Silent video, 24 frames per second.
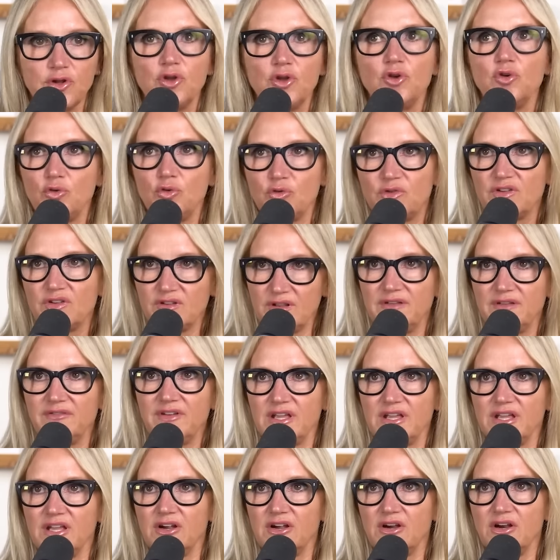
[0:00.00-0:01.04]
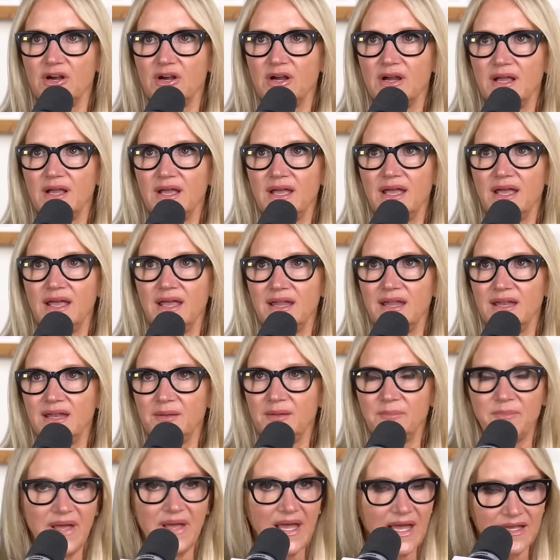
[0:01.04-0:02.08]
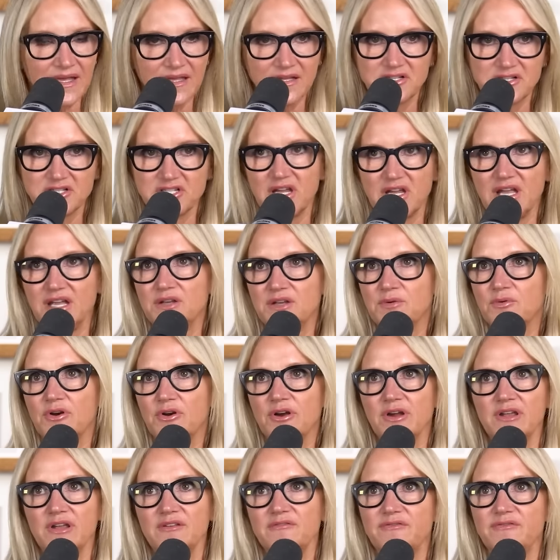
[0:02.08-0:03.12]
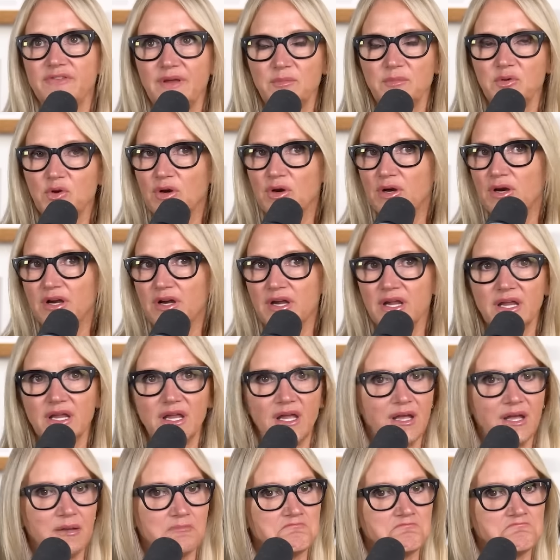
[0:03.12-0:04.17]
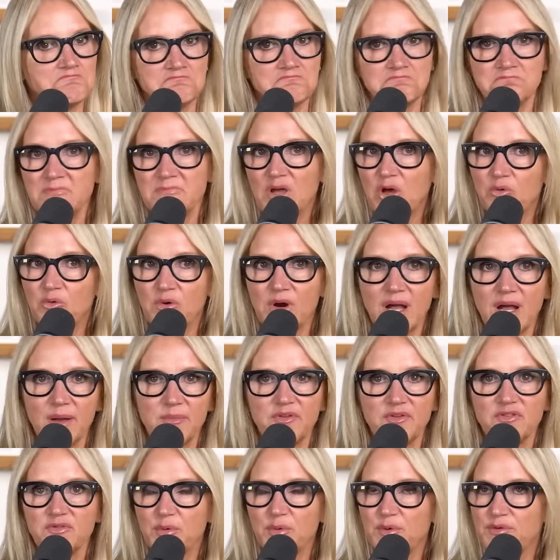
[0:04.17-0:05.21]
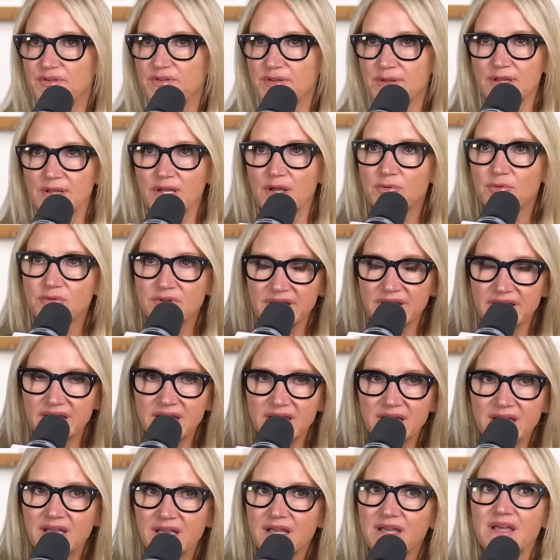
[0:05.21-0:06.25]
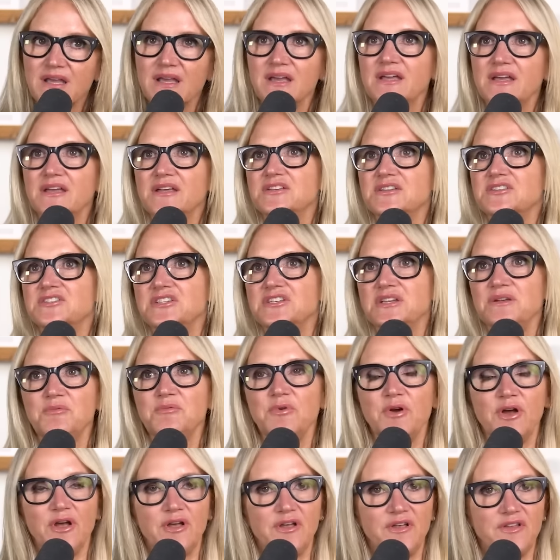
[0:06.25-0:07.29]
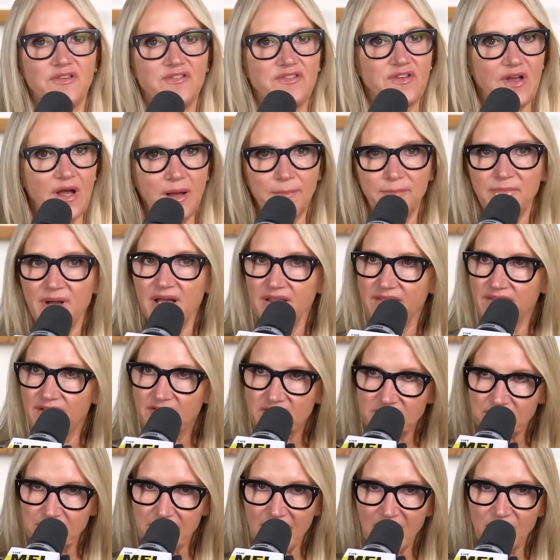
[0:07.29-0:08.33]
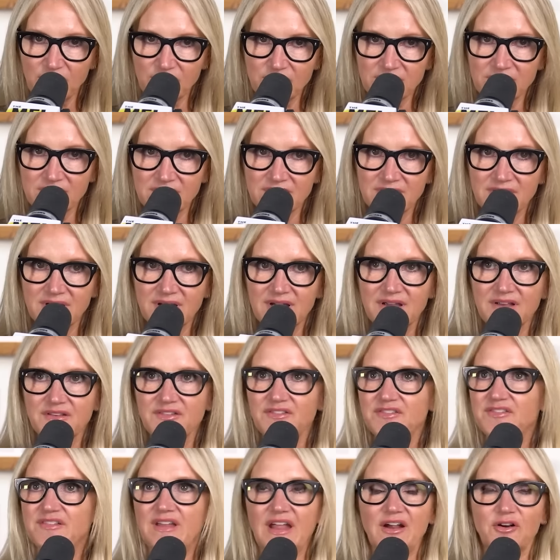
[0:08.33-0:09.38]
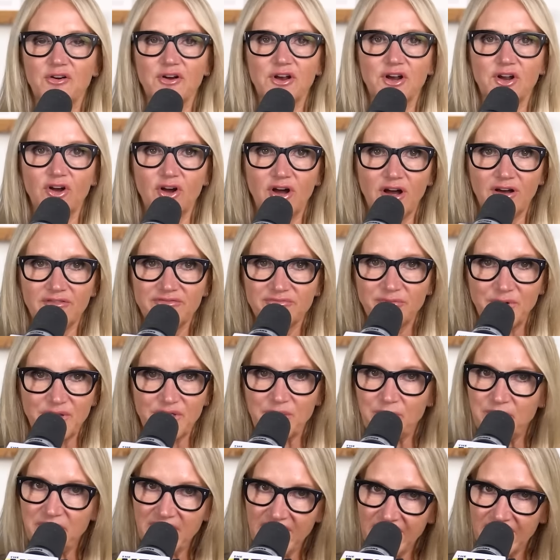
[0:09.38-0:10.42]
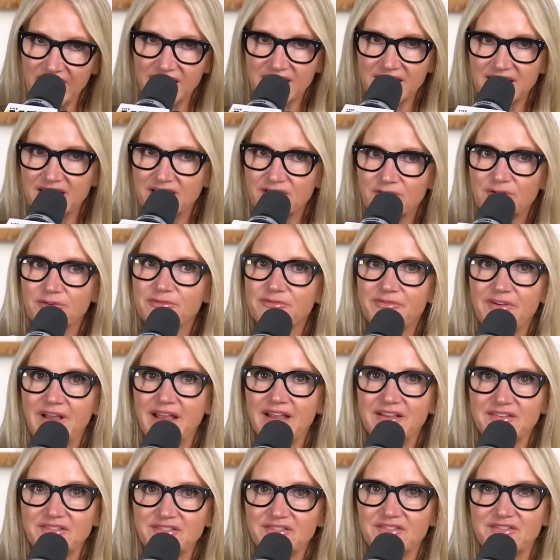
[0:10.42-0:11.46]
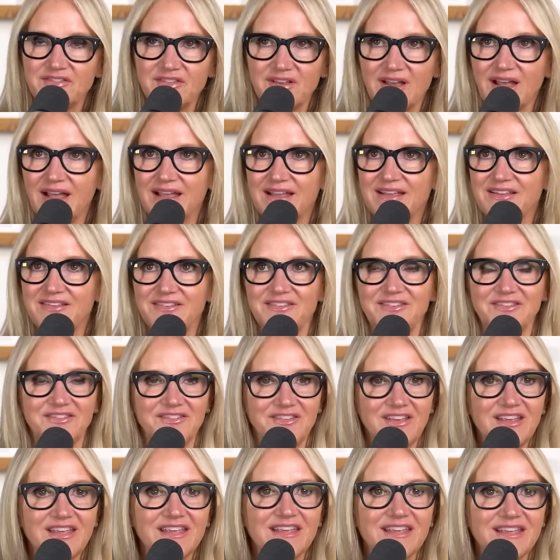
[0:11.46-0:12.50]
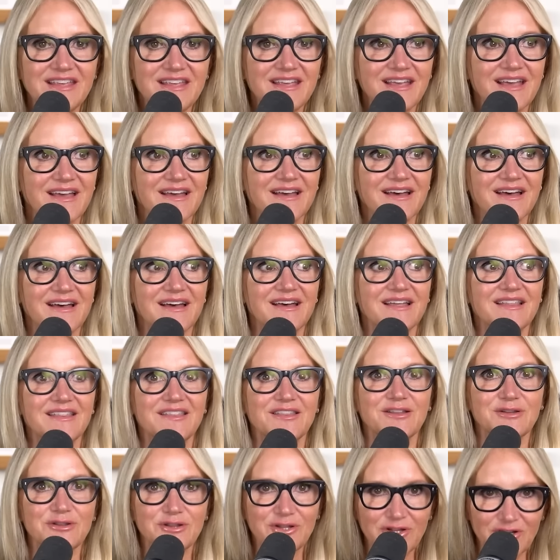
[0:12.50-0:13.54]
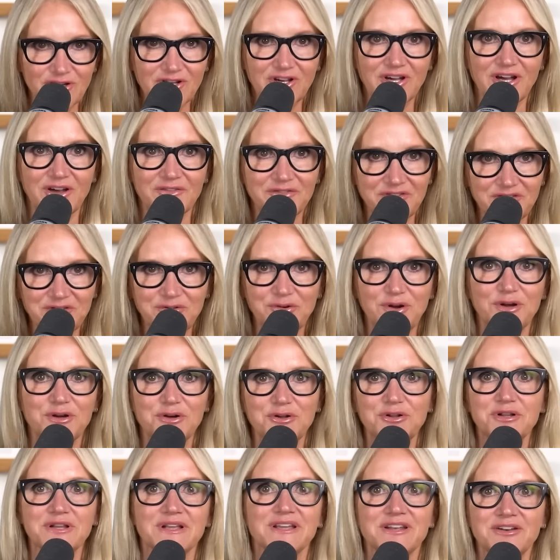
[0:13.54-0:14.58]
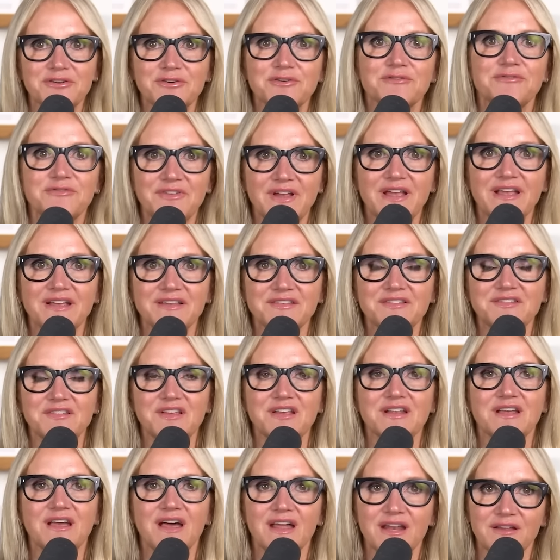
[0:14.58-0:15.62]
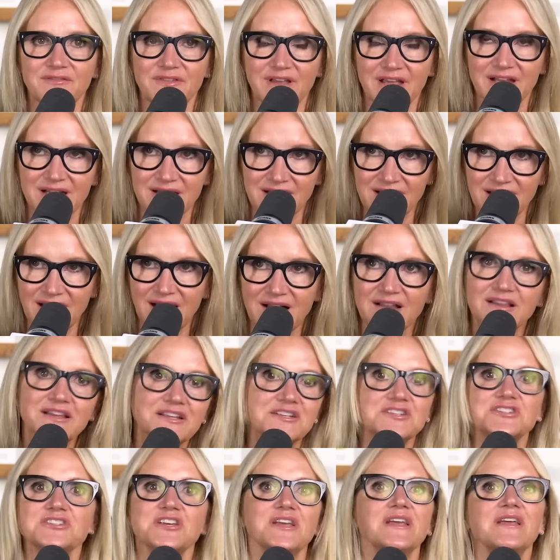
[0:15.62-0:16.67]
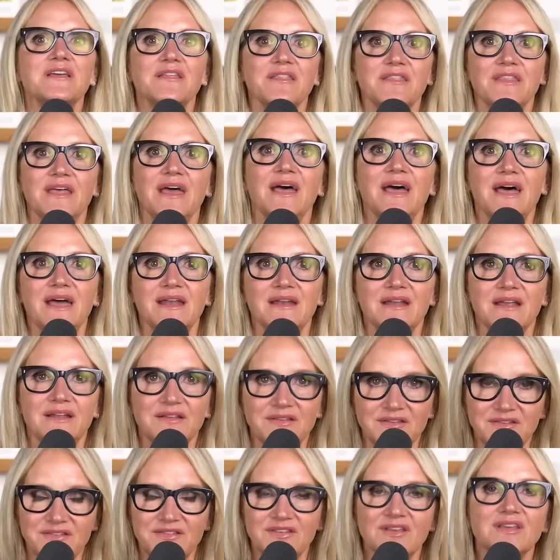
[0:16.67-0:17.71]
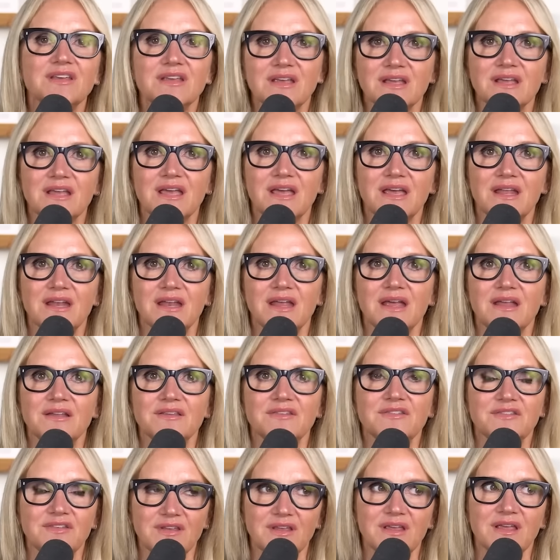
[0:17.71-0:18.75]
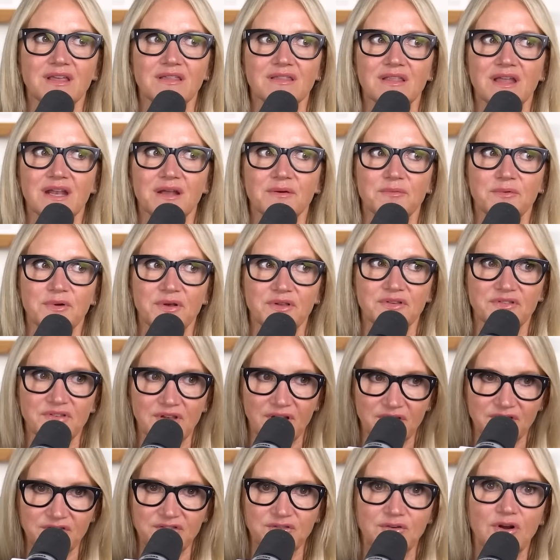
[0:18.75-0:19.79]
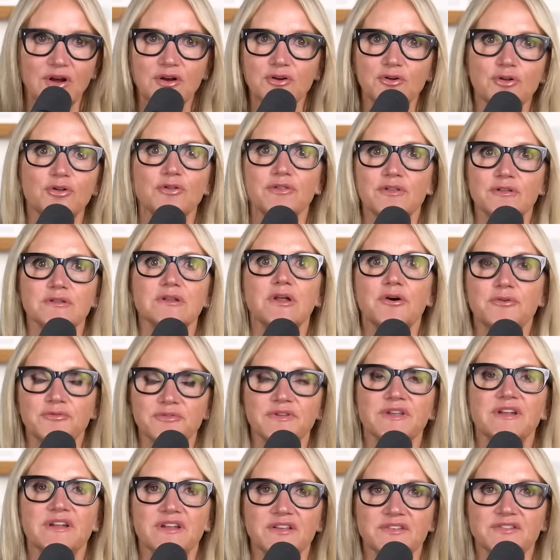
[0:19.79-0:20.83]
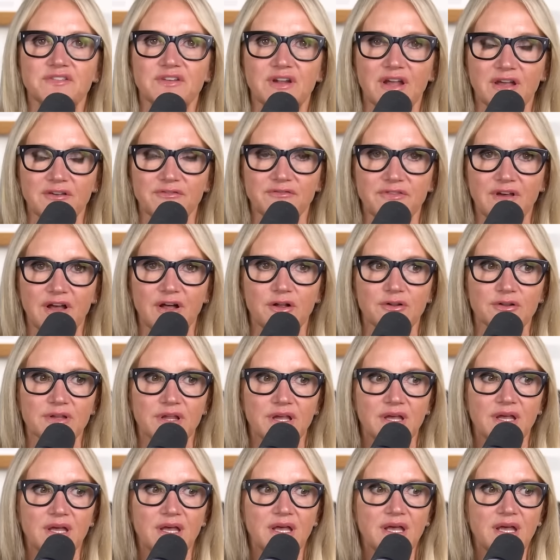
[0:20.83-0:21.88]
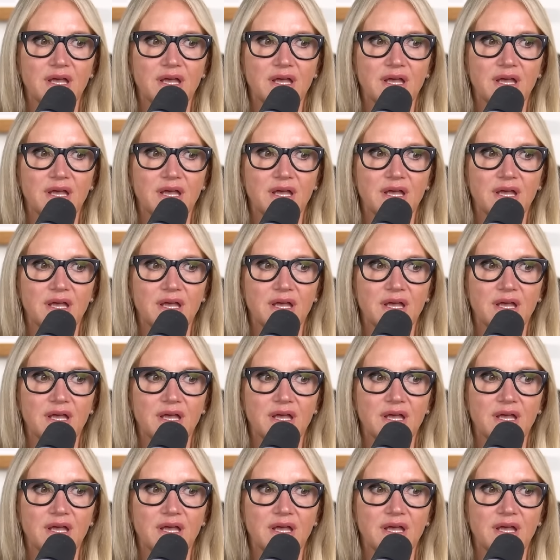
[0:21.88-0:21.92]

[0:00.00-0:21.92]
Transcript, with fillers: new to living here. And back in January and February, Mel Robbins was lonely. She was up on this mountain, staring off with a panic in her face. I can see uh, the look of struggle in her face and kind of acknowledging that and seeing it and seeing that it was a struggle, the loneliness that I felt